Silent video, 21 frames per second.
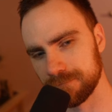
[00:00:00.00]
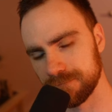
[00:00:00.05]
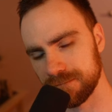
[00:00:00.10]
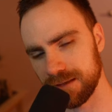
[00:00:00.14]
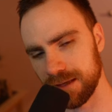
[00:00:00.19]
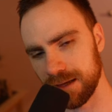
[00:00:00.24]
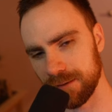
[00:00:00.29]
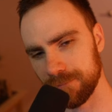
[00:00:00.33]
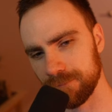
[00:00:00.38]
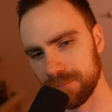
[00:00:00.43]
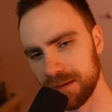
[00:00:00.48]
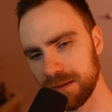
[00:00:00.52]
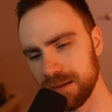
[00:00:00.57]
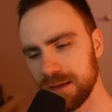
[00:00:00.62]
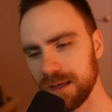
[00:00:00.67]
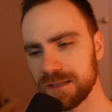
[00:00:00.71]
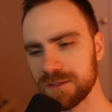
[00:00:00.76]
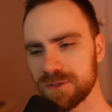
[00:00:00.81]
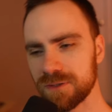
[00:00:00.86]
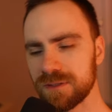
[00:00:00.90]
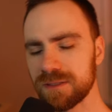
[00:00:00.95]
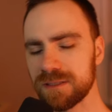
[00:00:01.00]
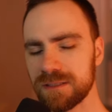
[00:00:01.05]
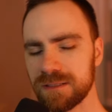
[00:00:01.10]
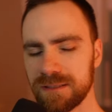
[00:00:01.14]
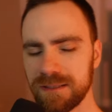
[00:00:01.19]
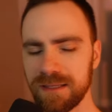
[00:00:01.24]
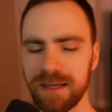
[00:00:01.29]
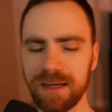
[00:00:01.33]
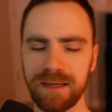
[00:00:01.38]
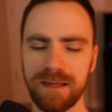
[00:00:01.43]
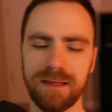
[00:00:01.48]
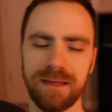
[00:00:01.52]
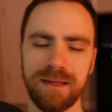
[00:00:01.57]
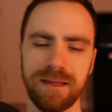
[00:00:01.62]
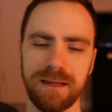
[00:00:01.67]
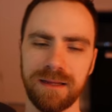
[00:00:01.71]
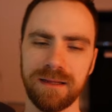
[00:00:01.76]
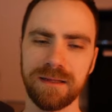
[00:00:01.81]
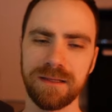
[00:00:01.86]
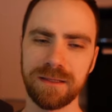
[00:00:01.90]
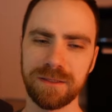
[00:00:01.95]
Yeah. And so this,
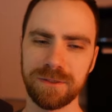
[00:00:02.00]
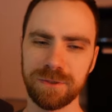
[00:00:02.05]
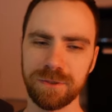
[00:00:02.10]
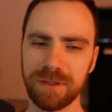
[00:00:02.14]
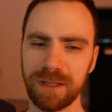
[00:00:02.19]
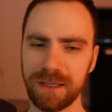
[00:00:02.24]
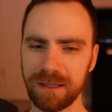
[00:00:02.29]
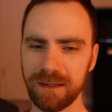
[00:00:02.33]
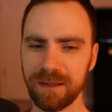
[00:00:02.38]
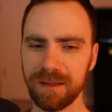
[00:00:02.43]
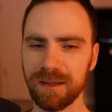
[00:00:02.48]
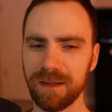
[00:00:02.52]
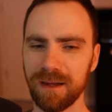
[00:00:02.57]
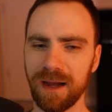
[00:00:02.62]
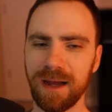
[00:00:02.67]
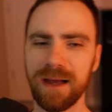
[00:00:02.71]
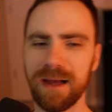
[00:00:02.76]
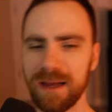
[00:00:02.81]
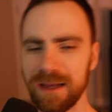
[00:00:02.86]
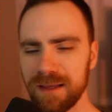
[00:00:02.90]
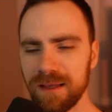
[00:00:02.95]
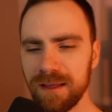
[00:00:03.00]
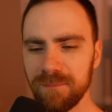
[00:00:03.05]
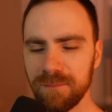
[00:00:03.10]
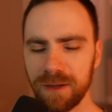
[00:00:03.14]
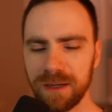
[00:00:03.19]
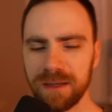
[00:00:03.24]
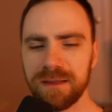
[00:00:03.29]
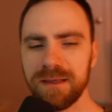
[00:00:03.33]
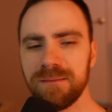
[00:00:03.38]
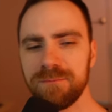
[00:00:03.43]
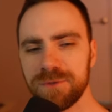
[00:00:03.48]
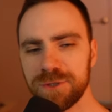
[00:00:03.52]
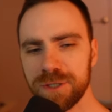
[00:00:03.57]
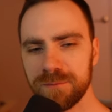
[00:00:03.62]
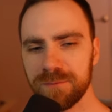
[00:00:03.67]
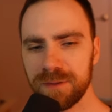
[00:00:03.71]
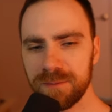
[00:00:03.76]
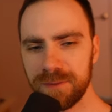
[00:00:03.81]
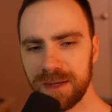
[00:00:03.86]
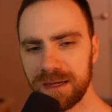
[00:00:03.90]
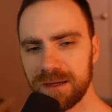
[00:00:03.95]
yeah. So like I keep
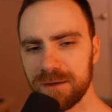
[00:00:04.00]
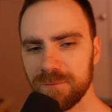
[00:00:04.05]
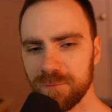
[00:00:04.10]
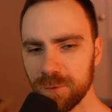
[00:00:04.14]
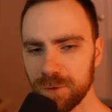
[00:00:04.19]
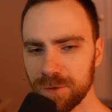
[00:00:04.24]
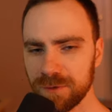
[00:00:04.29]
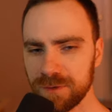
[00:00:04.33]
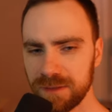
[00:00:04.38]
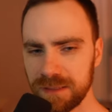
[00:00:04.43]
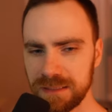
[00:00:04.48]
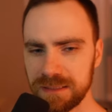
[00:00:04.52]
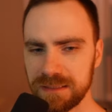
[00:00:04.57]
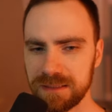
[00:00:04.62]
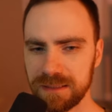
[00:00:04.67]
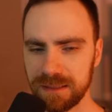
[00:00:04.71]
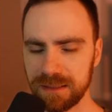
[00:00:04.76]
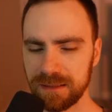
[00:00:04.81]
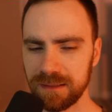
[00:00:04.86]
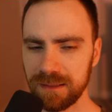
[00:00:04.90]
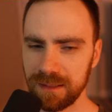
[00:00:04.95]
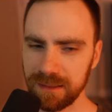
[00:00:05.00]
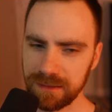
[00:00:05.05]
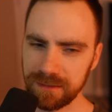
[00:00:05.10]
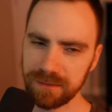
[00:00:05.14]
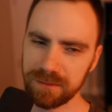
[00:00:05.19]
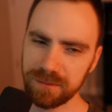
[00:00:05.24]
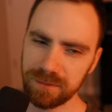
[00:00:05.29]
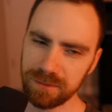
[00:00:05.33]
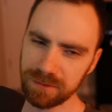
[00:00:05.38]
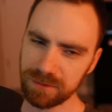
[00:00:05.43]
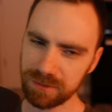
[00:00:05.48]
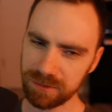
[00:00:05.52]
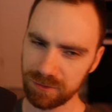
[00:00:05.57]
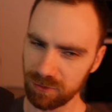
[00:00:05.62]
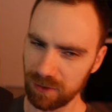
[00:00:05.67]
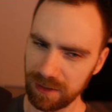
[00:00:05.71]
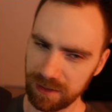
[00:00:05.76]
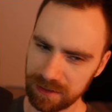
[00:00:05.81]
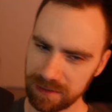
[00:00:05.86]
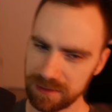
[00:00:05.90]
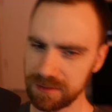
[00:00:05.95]
jumping back and forth on these and like
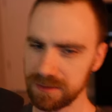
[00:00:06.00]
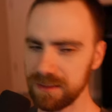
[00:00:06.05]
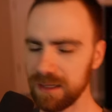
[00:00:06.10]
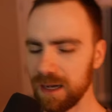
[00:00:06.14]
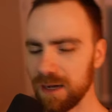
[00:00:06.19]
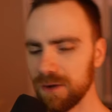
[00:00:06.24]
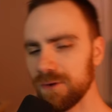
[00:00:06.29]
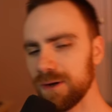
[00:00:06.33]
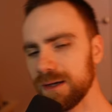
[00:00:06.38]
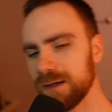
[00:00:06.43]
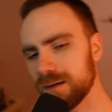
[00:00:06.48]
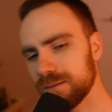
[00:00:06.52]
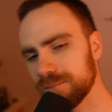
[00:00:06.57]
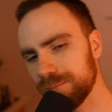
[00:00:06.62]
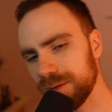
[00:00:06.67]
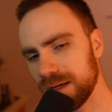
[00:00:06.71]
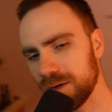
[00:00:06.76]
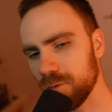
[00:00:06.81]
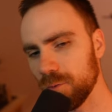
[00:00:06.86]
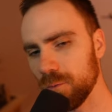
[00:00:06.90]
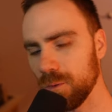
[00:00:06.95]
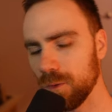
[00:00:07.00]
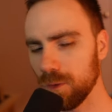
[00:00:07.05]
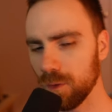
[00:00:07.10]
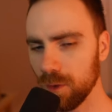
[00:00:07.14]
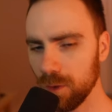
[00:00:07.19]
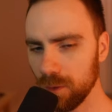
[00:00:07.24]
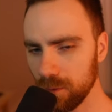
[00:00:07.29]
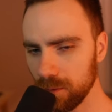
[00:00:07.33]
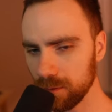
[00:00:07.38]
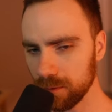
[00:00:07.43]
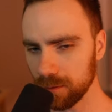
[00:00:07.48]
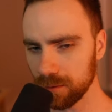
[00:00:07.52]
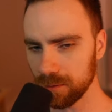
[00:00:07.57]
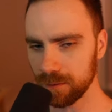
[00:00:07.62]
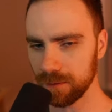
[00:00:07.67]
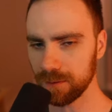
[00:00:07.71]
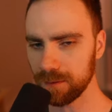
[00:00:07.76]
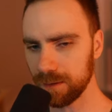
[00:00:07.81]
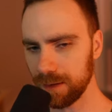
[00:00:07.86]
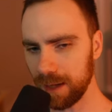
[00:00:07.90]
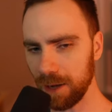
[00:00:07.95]
trying to see how I could make,
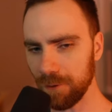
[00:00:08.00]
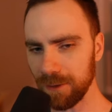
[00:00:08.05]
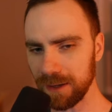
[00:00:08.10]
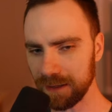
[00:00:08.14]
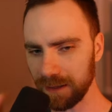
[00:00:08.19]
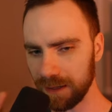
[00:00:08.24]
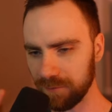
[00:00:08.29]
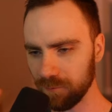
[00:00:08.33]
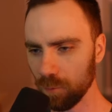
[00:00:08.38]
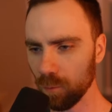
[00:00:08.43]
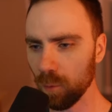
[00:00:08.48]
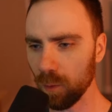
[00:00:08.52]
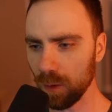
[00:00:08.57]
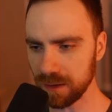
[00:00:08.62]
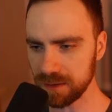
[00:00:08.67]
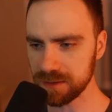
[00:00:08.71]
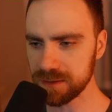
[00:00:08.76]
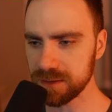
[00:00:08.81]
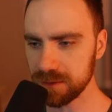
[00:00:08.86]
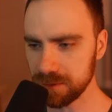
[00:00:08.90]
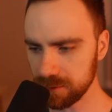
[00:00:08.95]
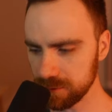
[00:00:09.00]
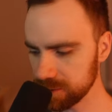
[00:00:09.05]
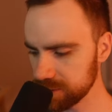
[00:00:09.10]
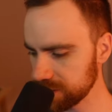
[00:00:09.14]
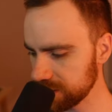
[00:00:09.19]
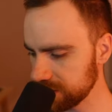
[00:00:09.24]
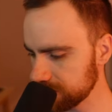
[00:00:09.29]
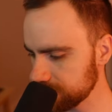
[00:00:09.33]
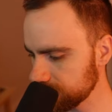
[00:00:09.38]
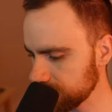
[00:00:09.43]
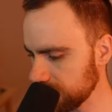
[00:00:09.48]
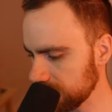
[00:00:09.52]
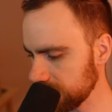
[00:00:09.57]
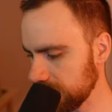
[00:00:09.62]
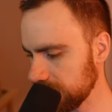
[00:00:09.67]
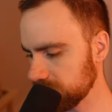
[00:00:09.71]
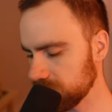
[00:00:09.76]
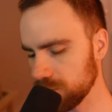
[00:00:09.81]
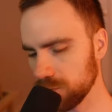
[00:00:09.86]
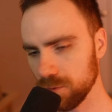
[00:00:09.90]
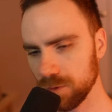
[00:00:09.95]
how I could have one solution and
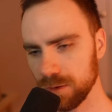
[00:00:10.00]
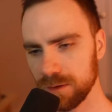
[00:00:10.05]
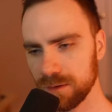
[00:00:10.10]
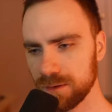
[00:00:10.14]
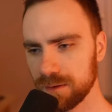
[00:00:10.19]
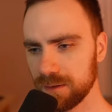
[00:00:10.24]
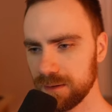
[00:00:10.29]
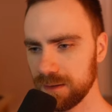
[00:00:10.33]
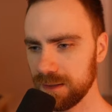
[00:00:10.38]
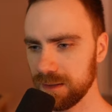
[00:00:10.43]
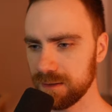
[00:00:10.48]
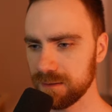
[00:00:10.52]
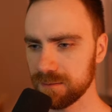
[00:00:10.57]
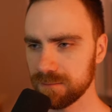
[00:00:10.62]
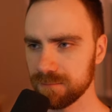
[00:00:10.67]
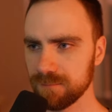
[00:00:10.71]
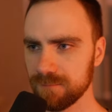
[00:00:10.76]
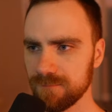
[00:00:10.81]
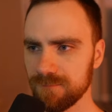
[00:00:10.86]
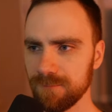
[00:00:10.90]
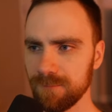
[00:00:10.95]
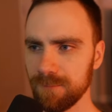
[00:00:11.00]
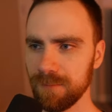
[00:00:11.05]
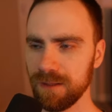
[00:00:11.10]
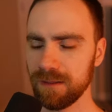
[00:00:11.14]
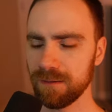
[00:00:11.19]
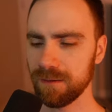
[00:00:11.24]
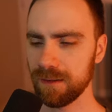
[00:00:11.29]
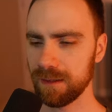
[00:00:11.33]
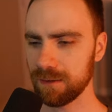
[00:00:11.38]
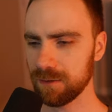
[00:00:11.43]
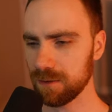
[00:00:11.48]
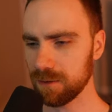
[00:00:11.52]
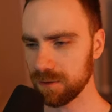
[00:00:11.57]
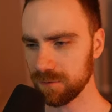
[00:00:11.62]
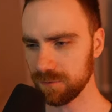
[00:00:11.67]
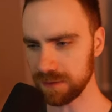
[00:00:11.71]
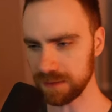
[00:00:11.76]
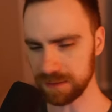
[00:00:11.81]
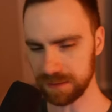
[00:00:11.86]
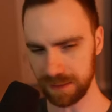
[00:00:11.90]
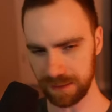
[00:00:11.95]
have it work in like all
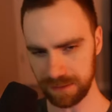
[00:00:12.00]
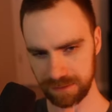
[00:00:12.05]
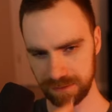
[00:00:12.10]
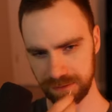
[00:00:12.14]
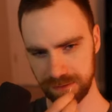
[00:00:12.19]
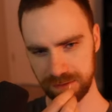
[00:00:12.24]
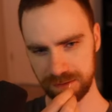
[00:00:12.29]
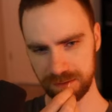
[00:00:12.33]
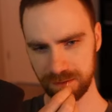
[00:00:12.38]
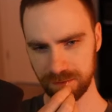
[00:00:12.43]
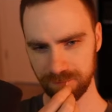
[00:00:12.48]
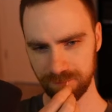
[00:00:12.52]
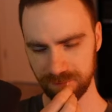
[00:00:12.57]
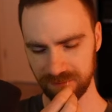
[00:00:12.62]
these cases.